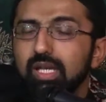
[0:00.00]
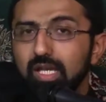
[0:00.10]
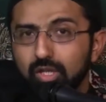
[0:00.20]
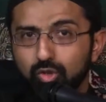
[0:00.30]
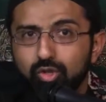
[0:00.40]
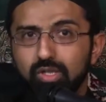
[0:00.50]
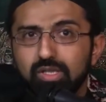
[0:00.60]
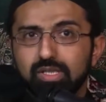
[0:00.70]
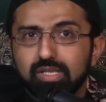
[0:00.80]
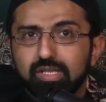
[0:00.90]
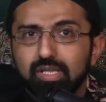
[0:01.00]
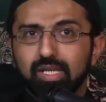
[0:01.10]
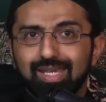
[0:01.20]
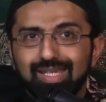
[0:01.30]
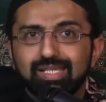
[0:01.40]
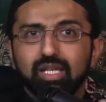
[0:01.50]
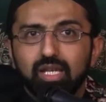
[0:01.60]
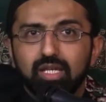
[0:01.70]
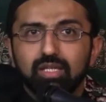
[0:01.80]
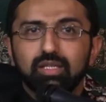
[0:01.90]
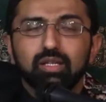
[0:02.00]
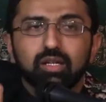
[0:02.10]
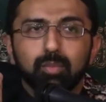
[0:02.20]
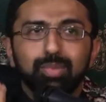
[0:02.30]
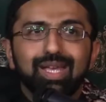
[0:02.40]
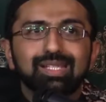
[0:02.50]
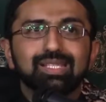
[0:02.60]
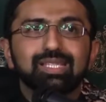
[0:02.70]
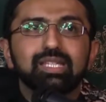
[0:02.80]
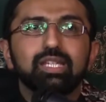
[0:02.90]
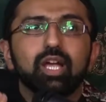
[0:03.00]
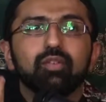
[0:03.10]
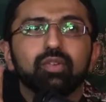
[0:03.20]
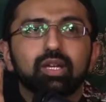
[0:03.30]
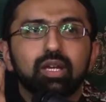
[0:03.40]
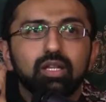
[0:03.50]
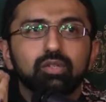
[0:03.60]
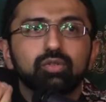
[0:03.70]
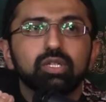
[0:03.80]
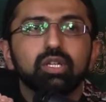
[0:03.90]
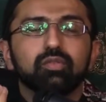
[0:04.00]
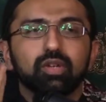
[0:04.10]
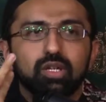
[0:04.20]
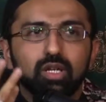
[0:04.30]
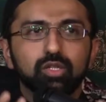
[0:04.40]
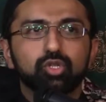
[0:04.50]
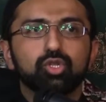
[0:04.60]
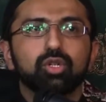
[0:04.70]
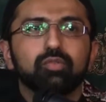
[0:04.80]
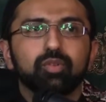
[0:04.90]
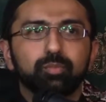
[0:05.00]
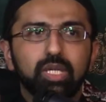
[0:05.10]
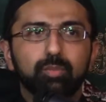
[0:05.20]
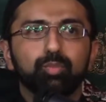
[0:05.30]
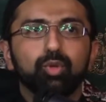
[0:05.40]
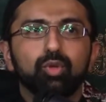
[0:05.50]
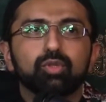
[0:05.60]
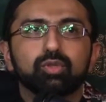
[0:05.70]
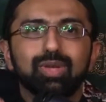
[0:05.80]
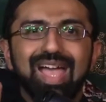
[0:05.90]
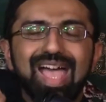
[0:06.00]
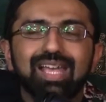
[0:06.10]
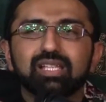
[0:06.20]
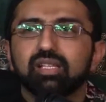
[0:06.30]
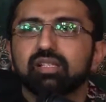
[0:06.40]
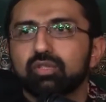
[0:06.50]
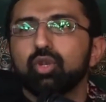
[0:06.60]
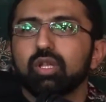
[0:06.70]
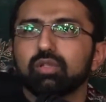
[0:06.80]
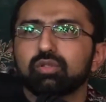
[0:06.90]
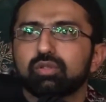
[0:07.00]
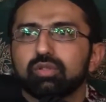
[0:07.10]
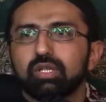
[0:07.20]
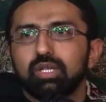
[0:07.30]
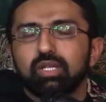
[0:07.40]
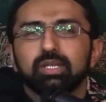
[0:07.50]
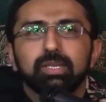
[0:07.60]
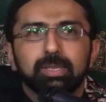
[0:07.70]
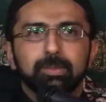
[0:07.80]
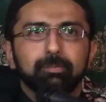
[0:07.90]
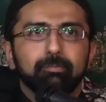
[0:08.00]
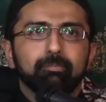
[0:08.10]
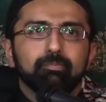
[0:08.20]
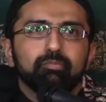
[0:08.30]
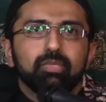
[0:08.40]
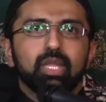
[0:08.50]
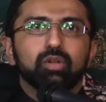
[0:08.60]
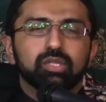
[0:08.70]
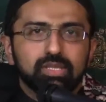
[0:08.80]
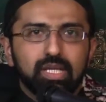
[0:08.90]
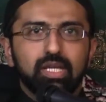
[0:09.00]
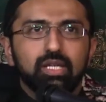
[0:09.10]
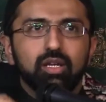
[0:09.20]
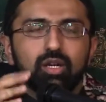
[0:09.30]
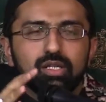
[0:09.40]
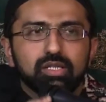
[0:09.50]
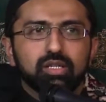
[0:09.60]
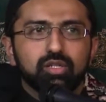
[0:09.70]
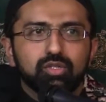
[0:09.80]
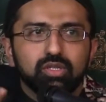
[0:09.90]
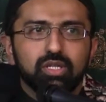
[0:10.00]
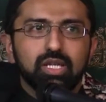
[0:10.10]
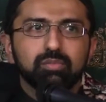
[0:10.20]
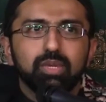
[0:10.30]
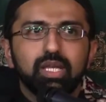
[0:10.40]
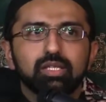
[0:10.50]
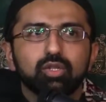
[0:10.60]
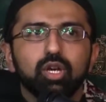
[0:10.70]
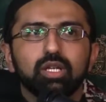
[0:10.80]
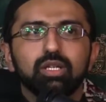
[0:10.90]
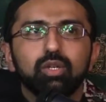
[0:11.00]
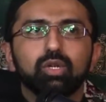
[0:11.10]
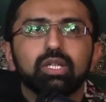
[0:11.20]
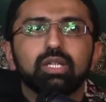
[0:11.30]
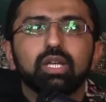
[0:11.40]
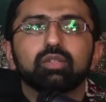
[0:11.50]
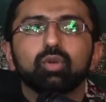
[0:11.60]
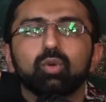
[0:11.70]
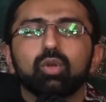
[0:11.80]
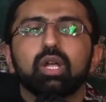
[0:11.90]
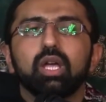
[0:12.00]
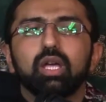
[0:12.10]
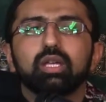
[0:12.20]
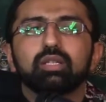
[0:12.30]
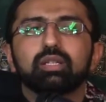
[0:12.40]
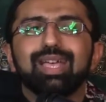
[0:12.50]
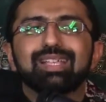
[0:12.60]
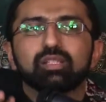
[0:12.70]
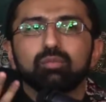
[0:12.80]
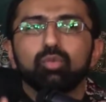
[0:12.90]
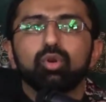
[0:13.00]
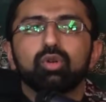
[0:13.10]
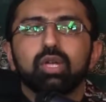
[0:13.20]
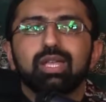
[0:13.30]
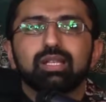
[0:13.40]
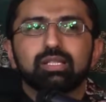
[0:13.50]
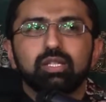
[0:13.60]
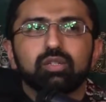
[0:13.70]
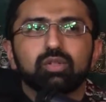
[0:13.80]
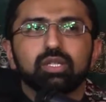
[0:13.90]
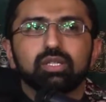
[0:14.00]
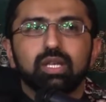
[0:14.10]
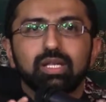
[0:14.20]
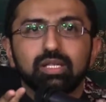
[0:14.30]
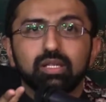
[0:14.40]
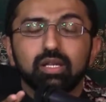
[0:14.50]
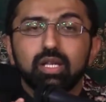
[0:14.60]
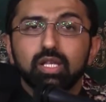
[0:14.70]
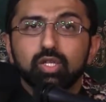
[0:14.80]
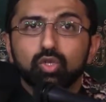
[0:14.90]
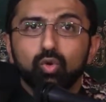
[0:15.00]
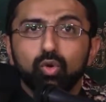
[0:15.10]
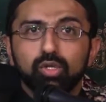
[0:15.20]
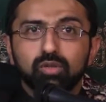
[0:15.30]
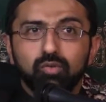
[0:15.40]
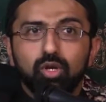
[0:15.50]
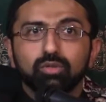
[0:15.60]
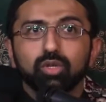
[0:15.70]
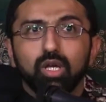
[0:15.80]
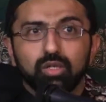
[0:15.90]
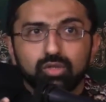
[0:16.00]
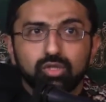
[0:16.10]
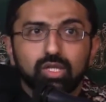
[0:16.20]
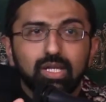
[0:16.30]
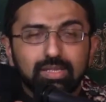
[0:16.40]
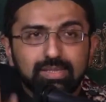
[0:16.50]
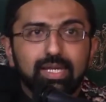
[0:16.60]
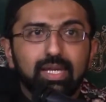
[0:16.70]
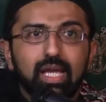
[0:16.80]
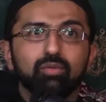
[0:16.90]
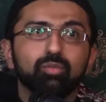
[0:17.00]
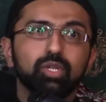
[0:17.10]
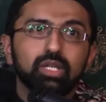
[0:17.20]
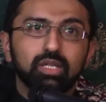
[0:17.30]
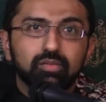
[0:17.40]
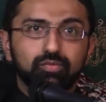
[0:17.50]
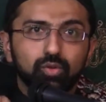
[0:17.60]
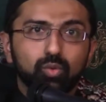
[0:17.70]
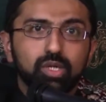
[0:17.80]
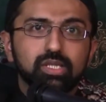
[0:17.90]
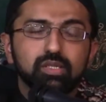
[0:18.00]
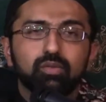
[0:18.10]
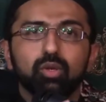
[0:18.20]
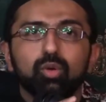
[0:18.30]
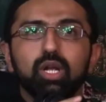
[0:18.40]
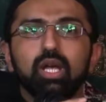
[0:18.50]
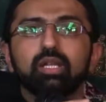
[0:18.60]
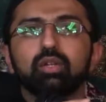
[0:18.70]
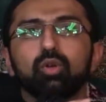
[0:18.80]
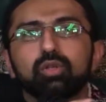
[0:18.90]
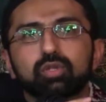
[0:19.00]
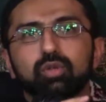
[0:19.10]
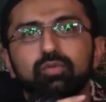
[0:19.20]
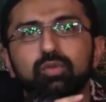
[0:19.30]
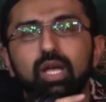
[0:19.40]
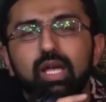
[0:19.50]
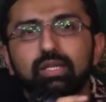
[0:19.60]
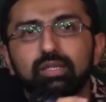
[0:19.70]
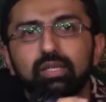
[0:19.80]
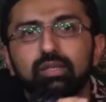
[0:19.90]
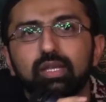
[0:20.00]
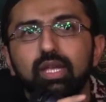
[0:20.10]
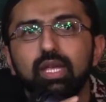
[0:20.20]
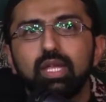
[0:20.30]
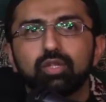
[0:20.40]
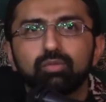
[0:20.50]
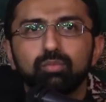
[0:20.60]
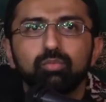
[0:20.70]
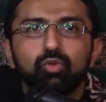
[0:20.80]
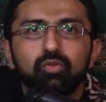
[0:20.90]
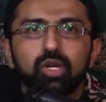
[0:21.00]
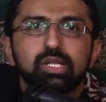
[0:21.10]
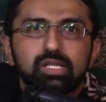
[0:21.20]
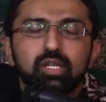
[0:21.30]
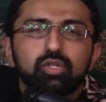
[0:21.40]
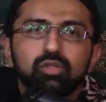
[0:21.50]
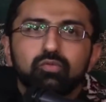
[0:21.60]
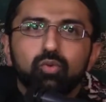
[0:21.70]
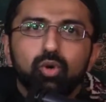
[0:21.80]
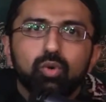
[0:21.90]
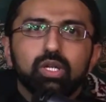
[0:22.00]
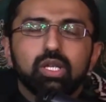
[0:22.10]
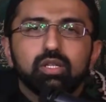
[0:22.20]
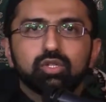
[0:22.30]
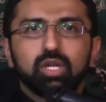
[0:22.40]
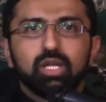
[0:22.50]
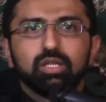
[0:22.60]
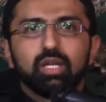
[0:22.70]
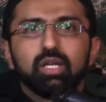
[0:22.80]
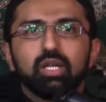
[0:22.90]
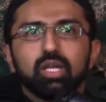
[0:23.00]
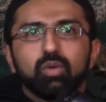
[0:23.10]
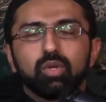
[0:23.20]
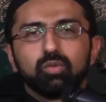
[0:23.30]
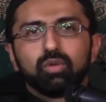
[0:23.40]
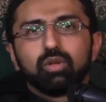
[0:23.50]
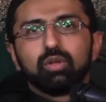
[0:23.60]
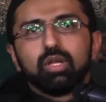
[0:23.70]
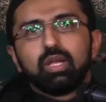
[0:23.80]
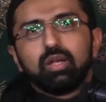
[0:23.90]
ignorance, is in the capacity of a country, of a culture, of a people to access knowledge. Now today our discussion is based on looking at the Quran as a book and a secret, as a source of all knowledge. Inshallah, today I will bring in few verses of the Quran and also a few ahadith to move our discussion forward, and inshallah we will